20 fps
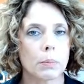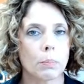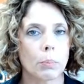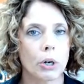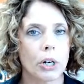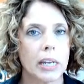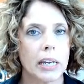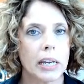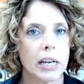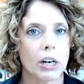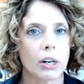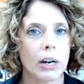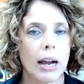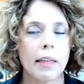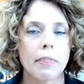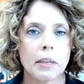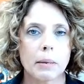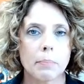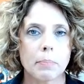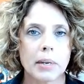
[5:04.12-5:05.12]
per year at the
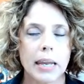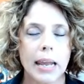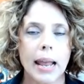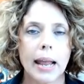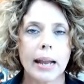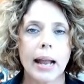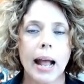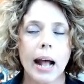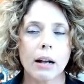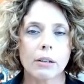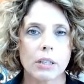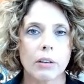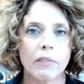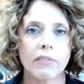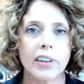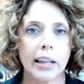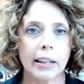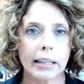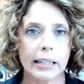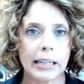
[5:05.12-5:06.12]
MDA House of
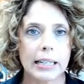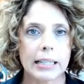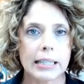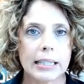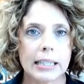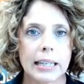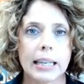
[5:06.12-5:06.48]
Delegates